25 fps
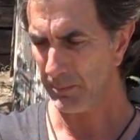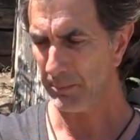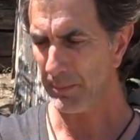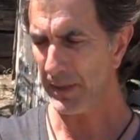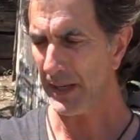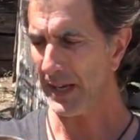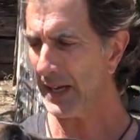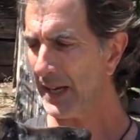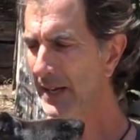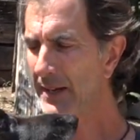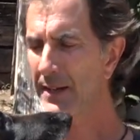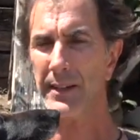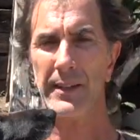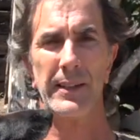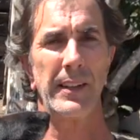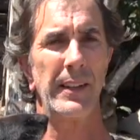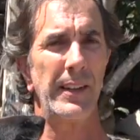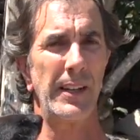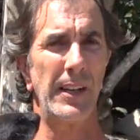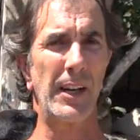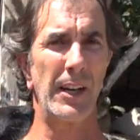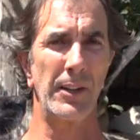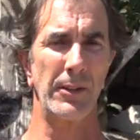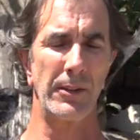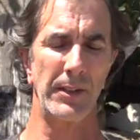pad to
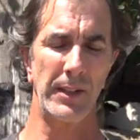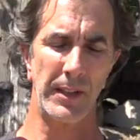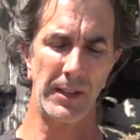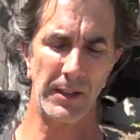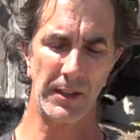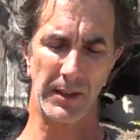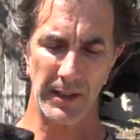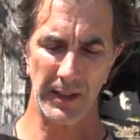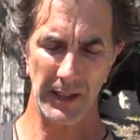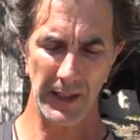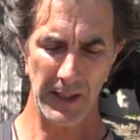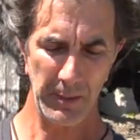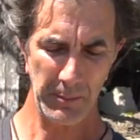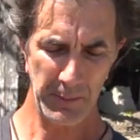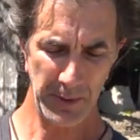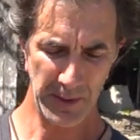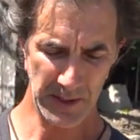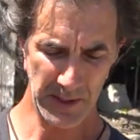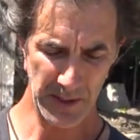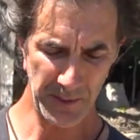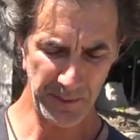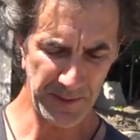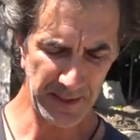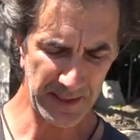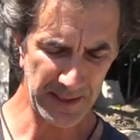the other ear
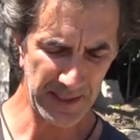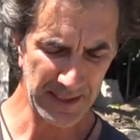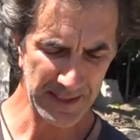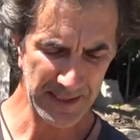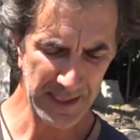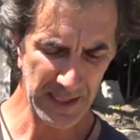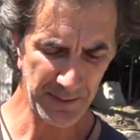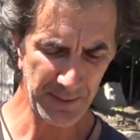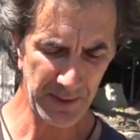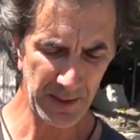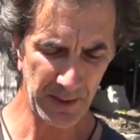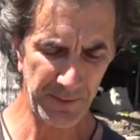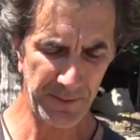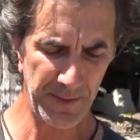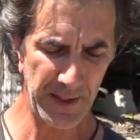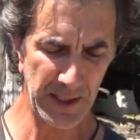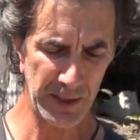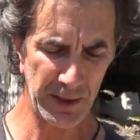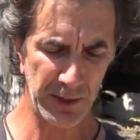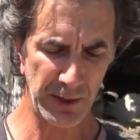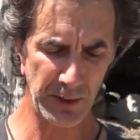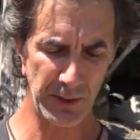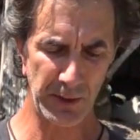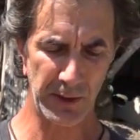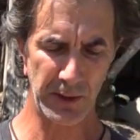because if he does have an
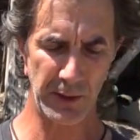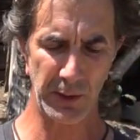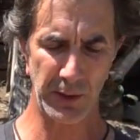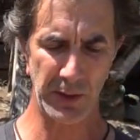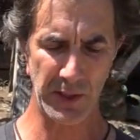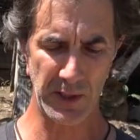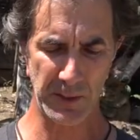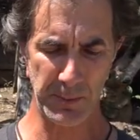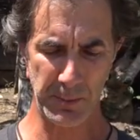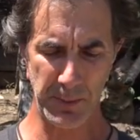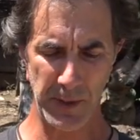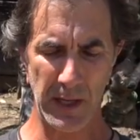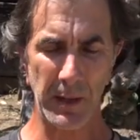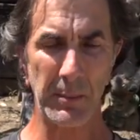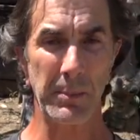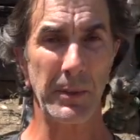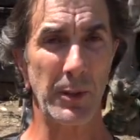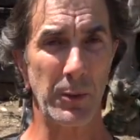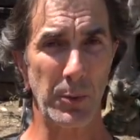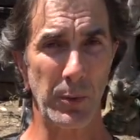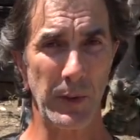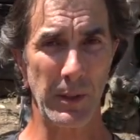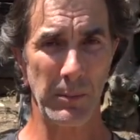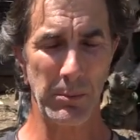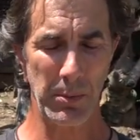infection, you you can spread it
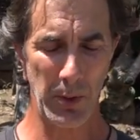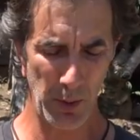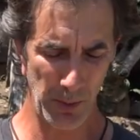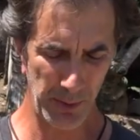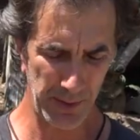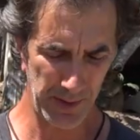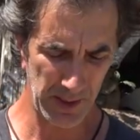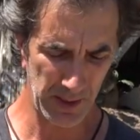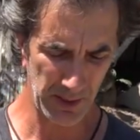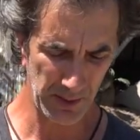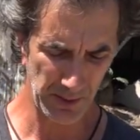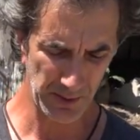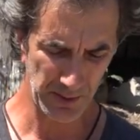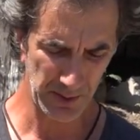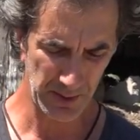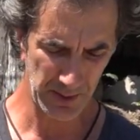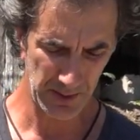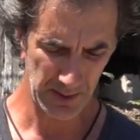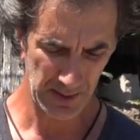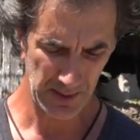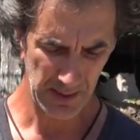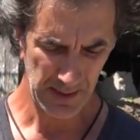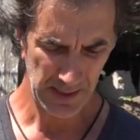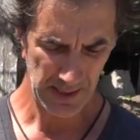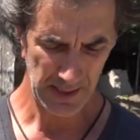between both ears
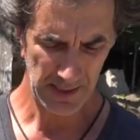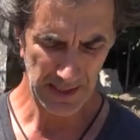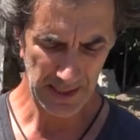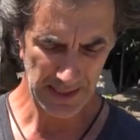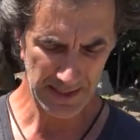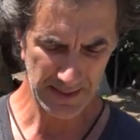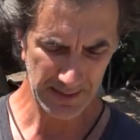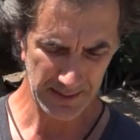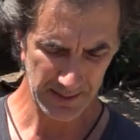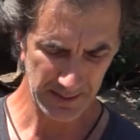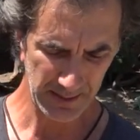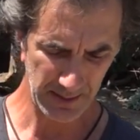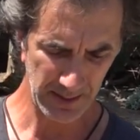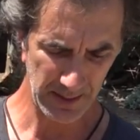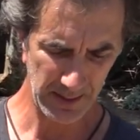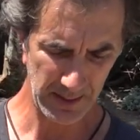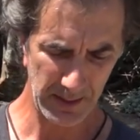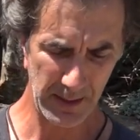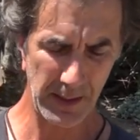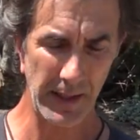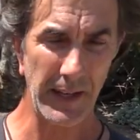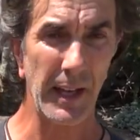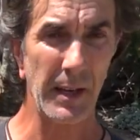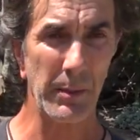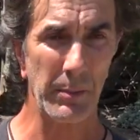and that's
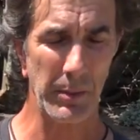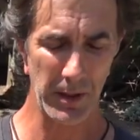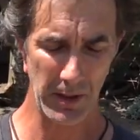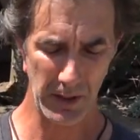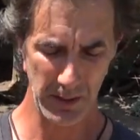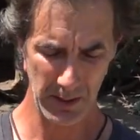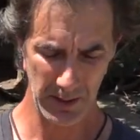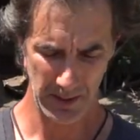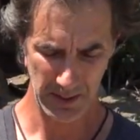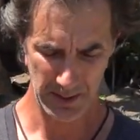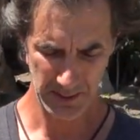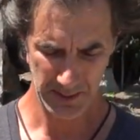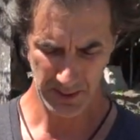uh, a nightmare.